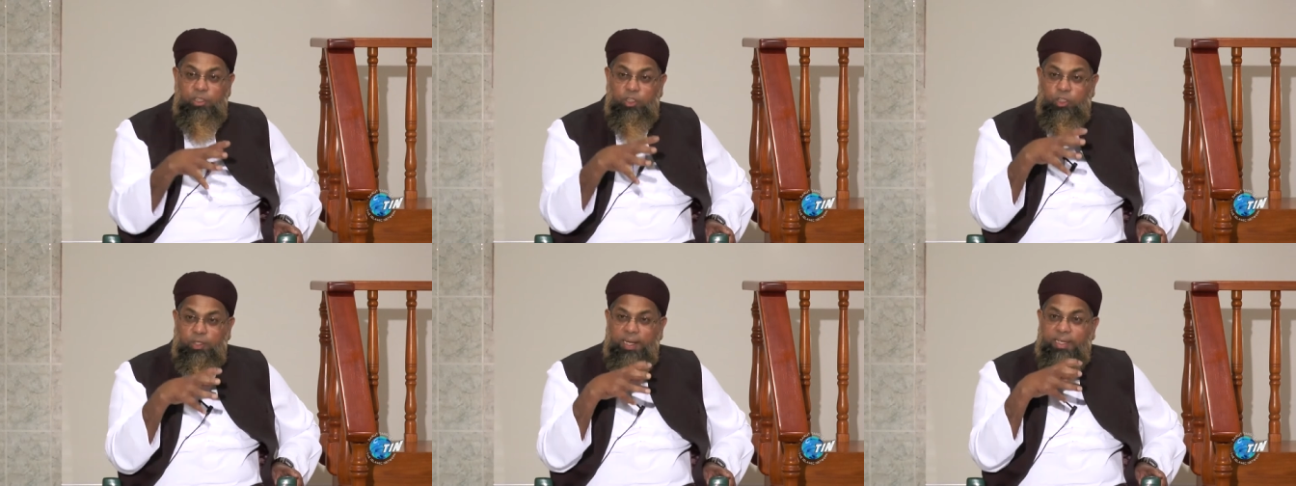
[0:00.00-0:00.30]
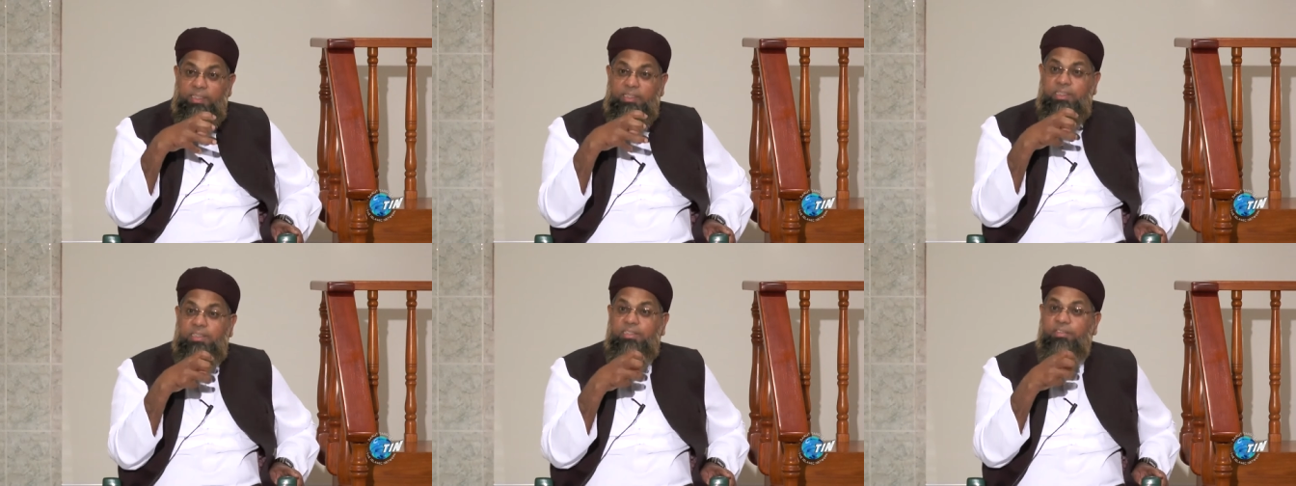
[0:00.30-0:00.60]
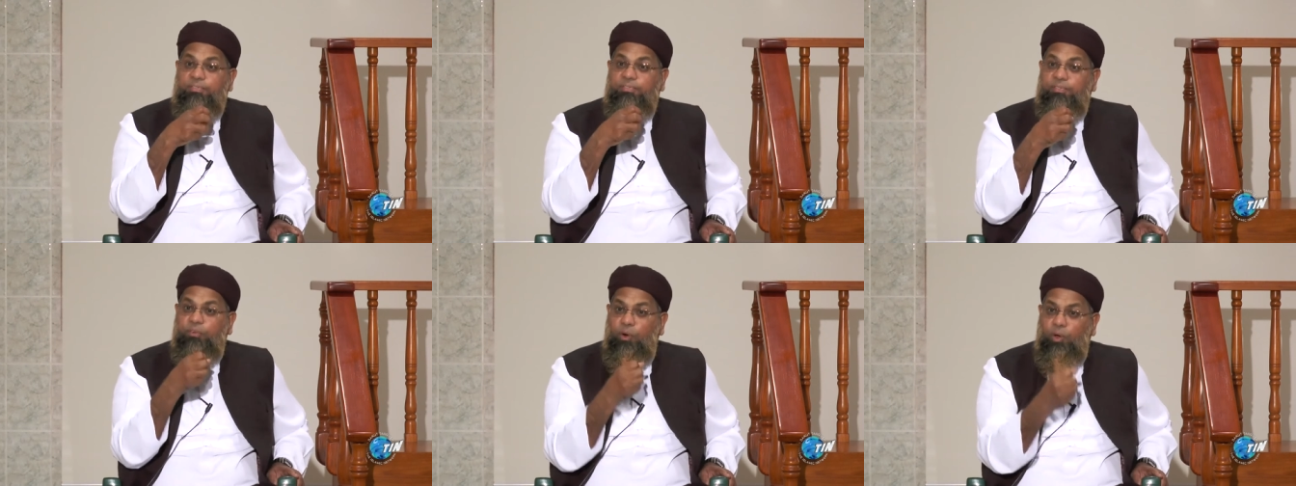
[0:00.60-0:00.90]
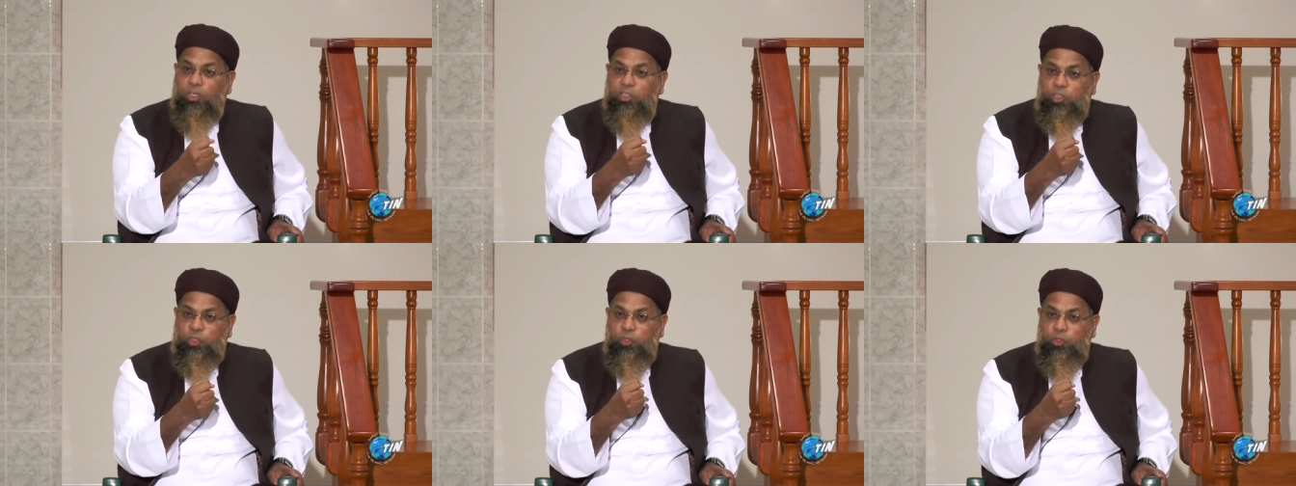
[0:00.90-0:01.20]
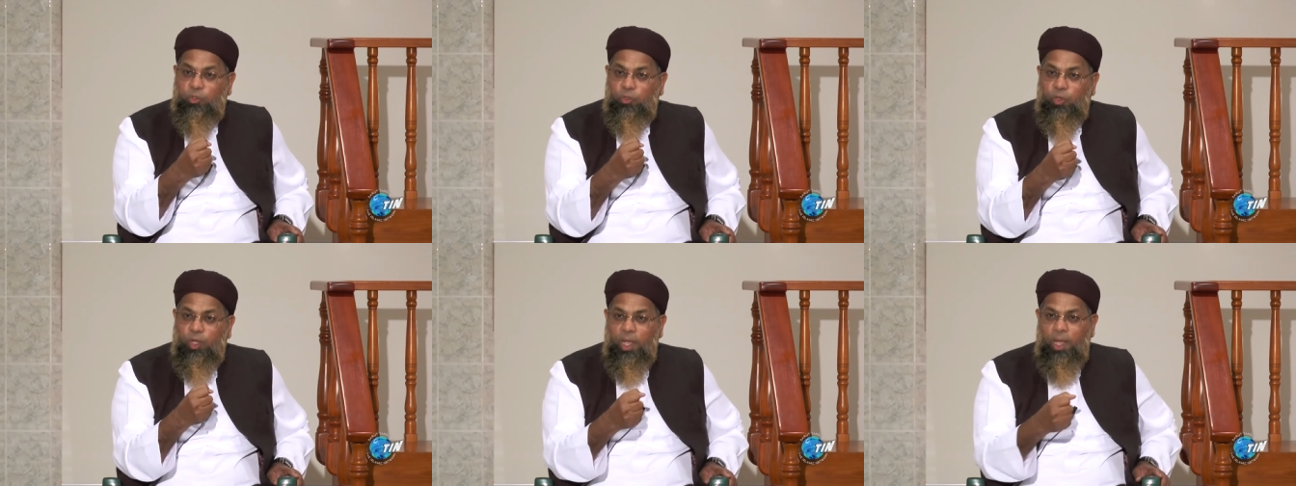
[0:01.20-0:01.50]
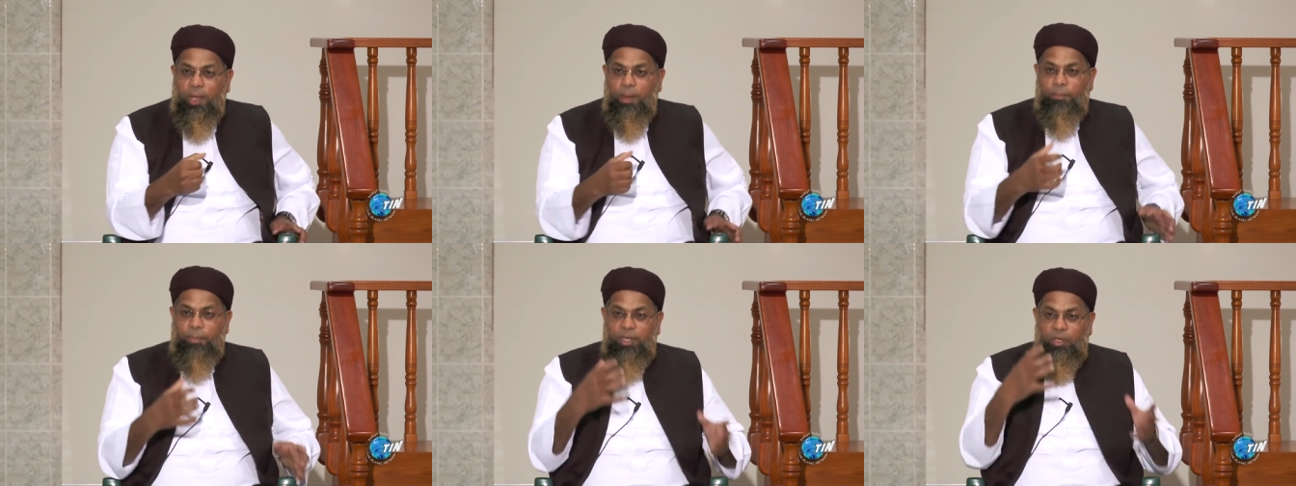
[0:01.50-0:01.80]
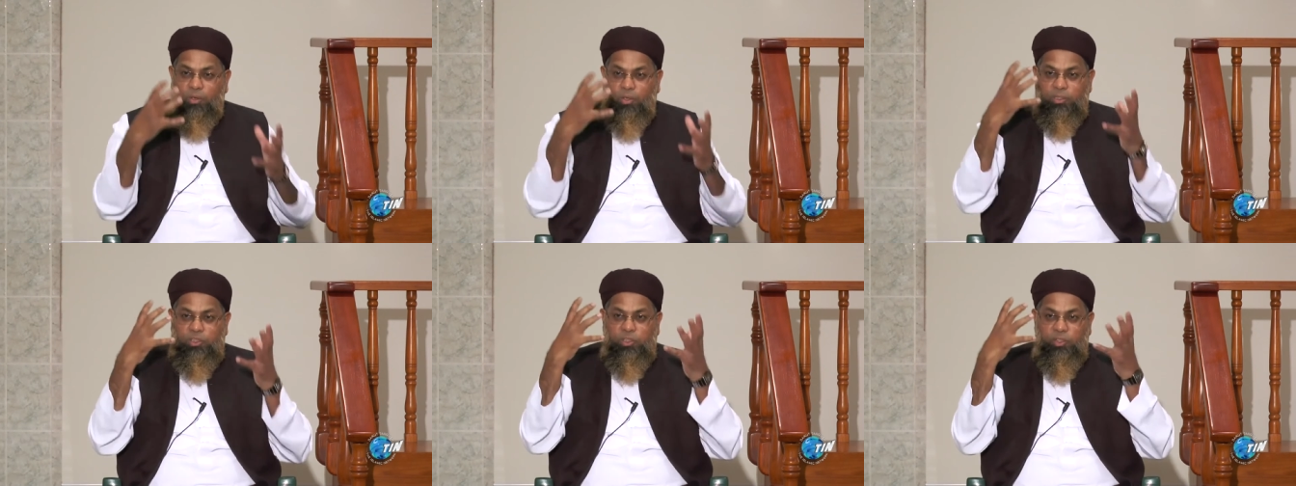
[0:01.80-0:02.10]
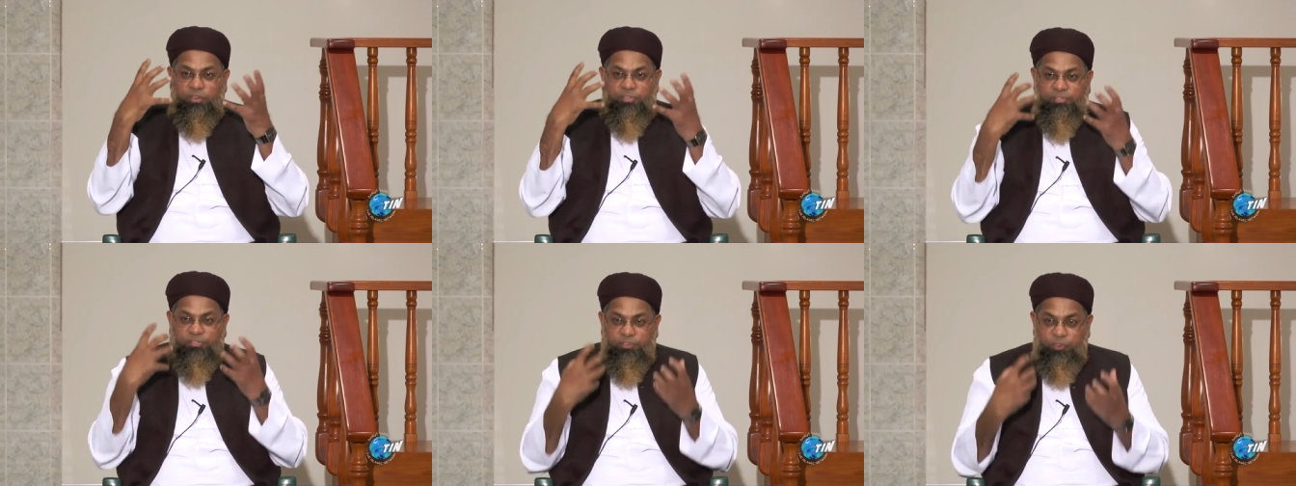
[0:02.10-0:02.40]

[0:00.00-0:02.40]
tries to force you because you,